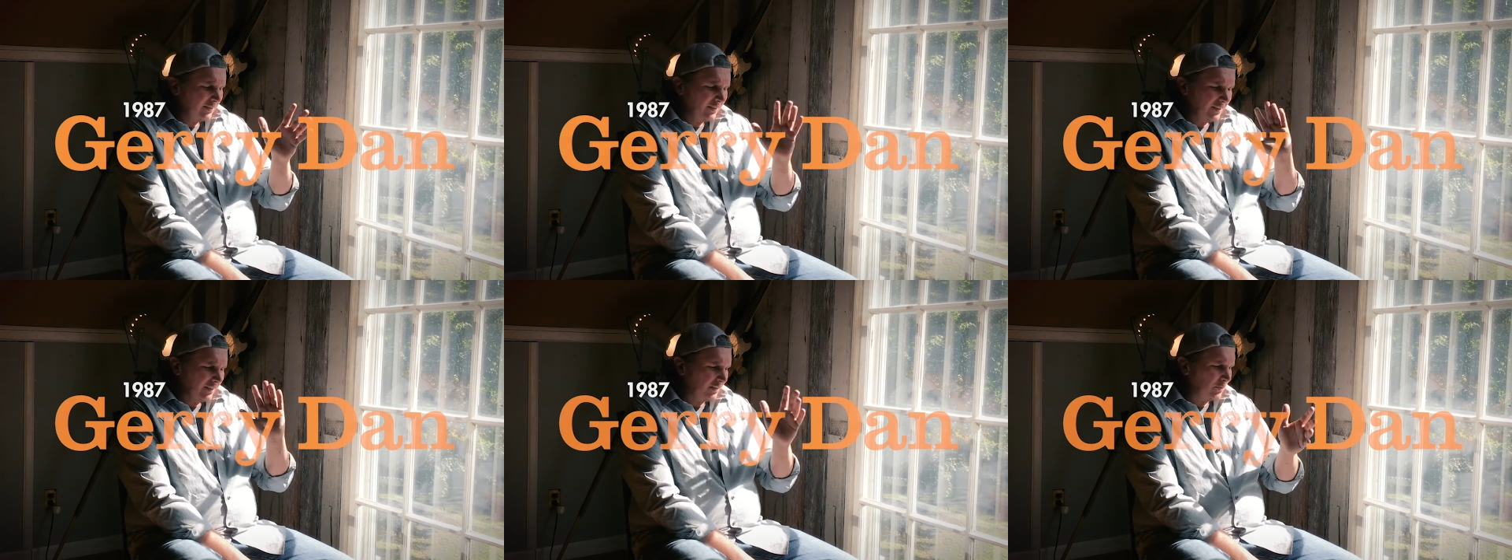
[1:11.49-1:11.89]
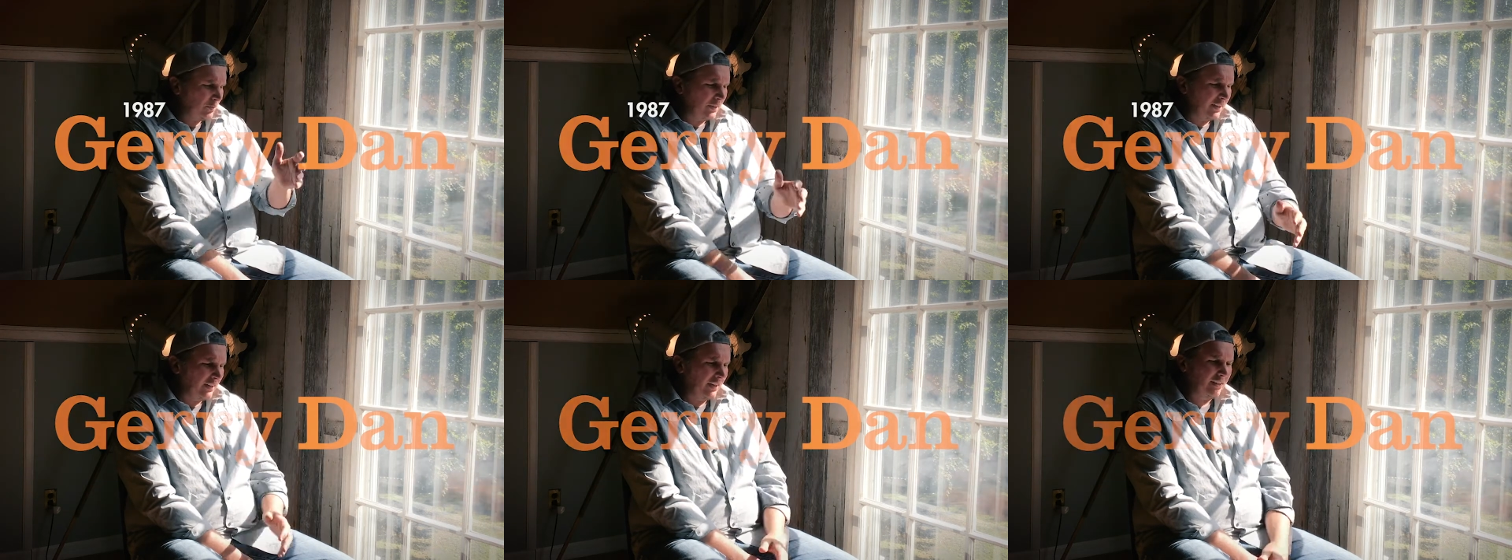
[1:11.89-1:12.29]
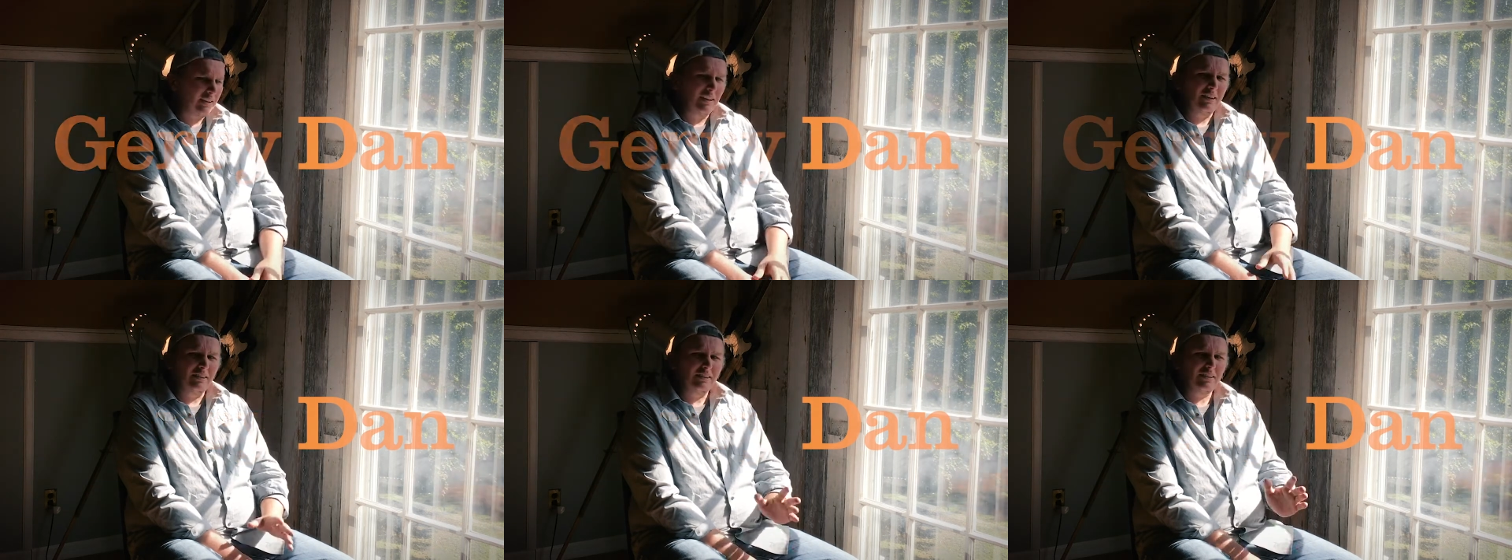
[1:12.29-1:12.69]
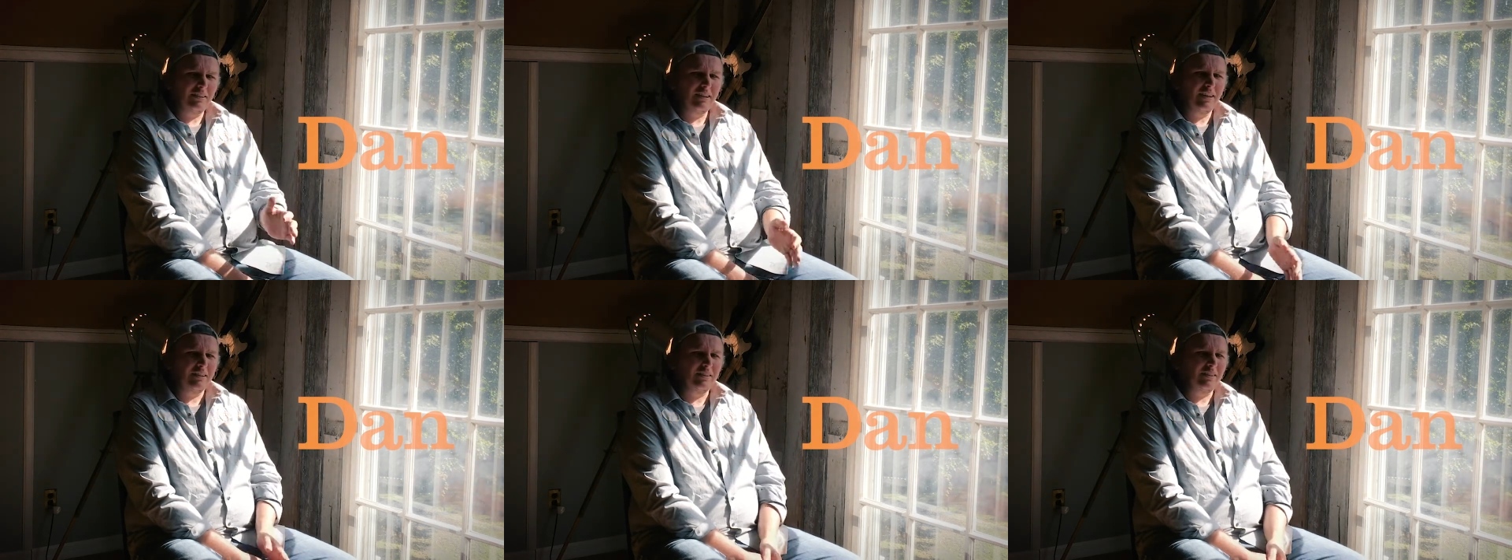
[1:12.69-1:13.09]
I'll explain that later. It's a
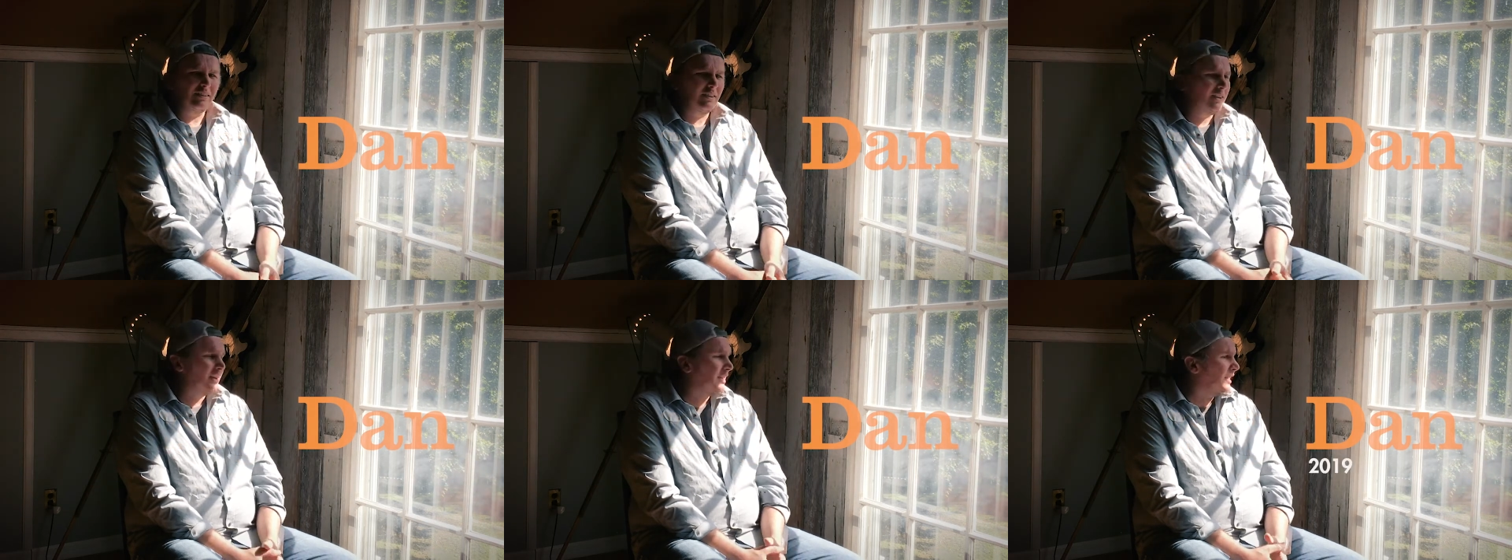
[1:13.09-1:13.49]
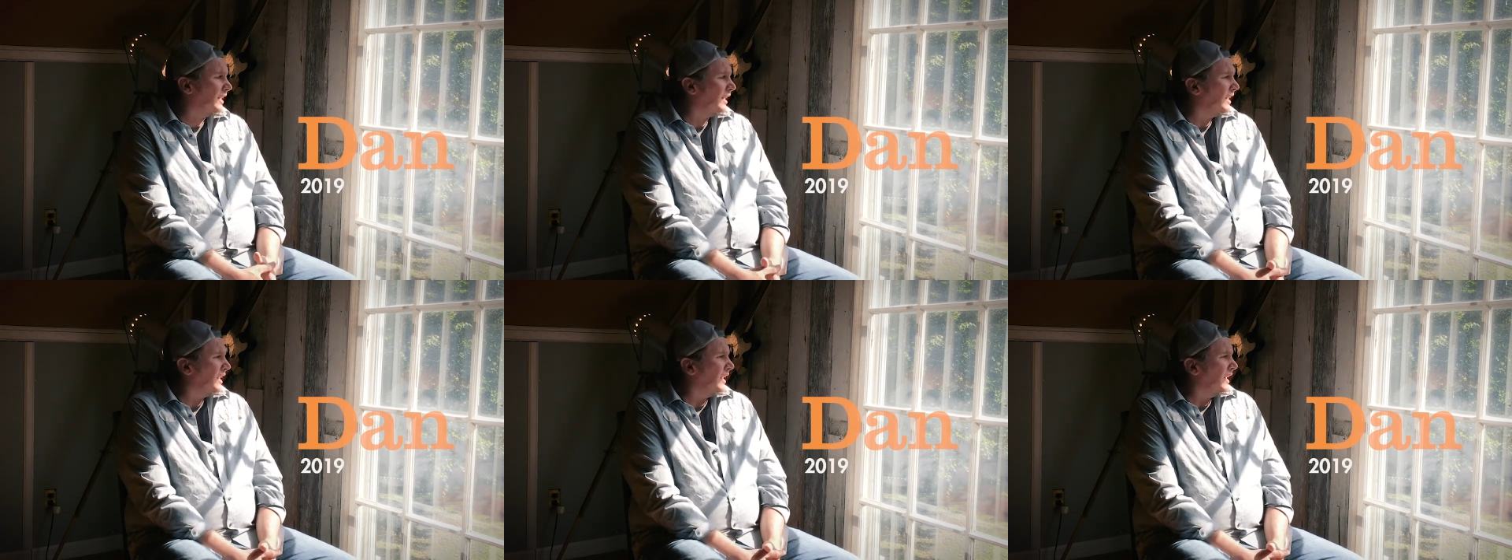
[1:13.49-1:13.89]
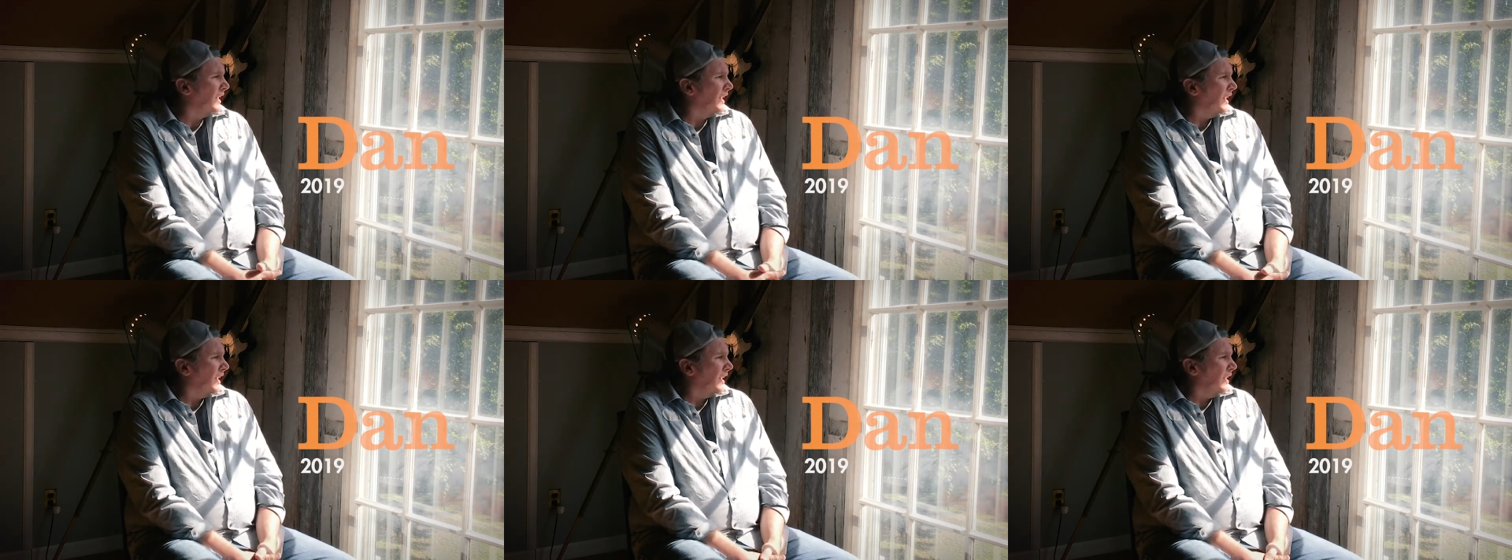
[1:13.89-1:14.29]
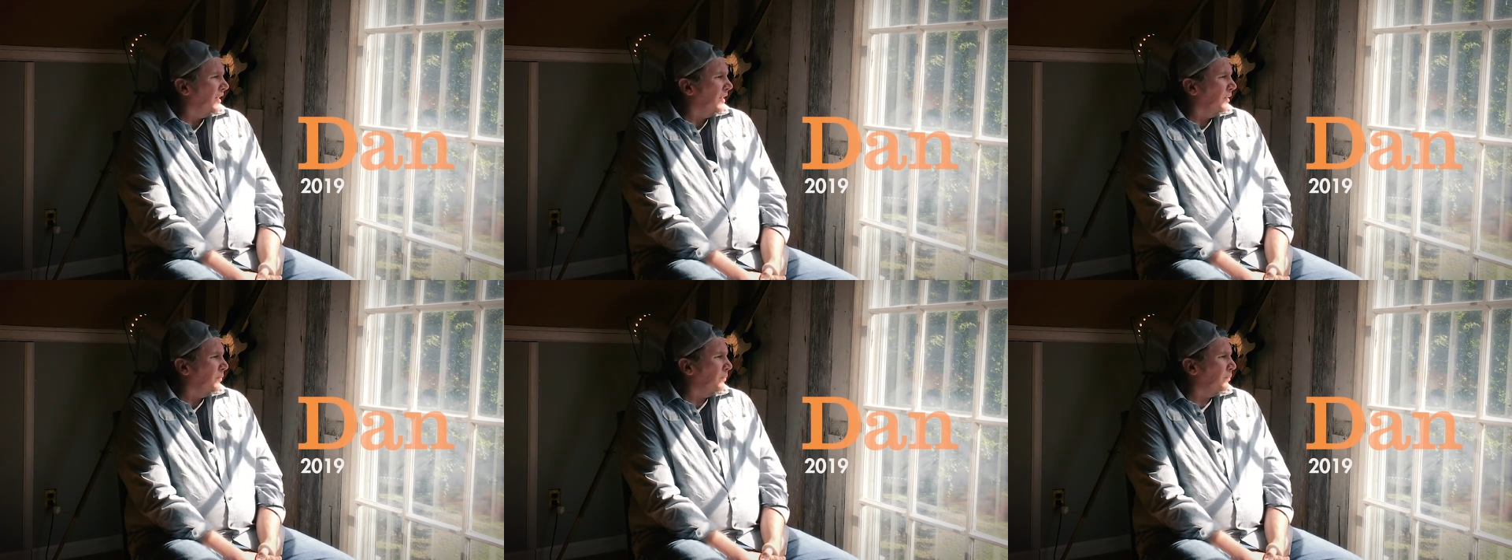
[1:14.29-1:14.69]
Texas thing.